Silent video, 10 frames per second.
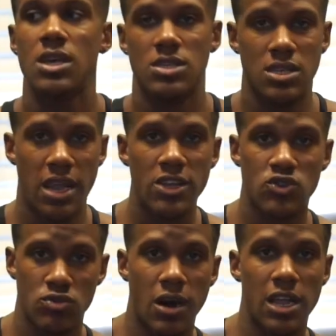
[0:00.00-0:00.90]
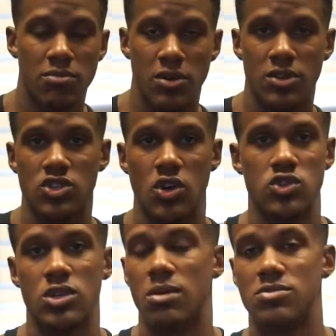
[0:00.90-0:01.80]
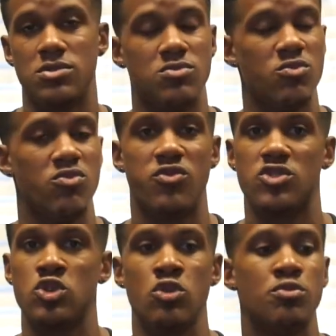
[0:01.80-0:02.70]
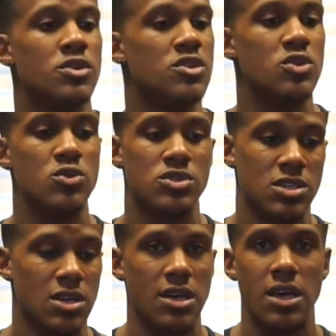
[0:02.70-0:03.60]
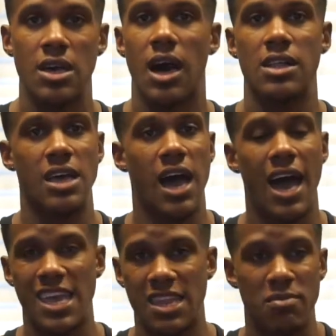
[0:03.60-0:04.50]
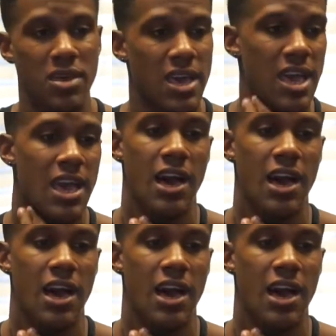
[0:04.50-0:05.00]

It's a natural bodybuilding show, so I'm super new to the INBA.